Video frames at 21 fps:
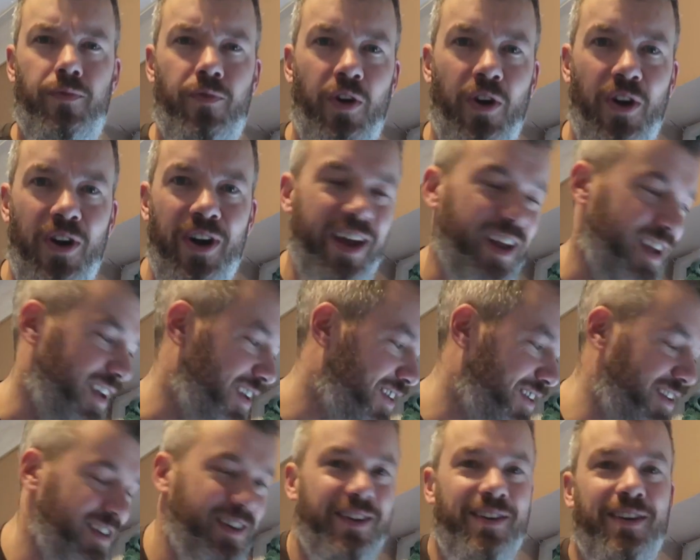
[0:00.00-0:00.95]
Right,
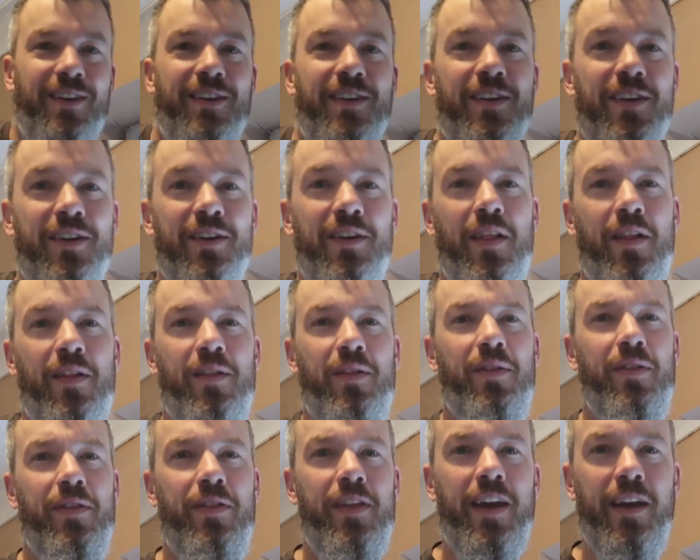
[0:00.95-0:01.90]

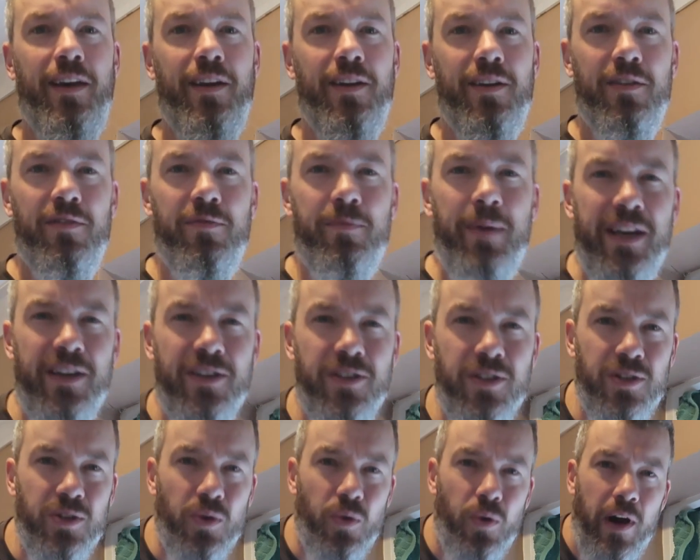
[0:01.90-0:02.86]
I think I've managed
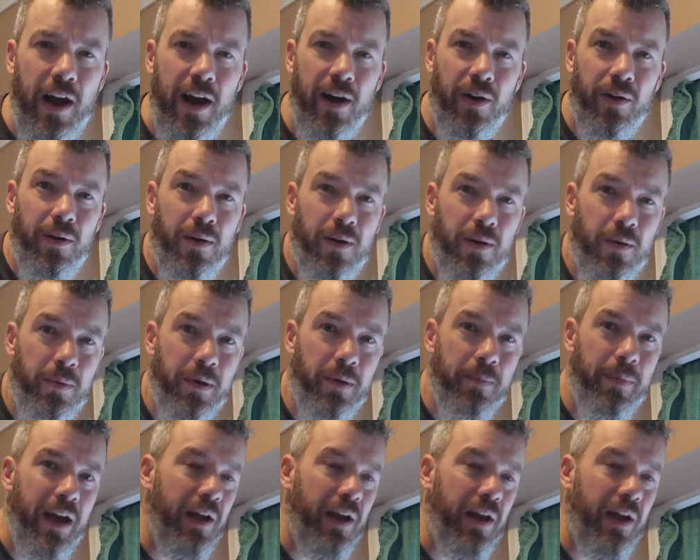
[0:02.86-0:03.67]
to sort out a bit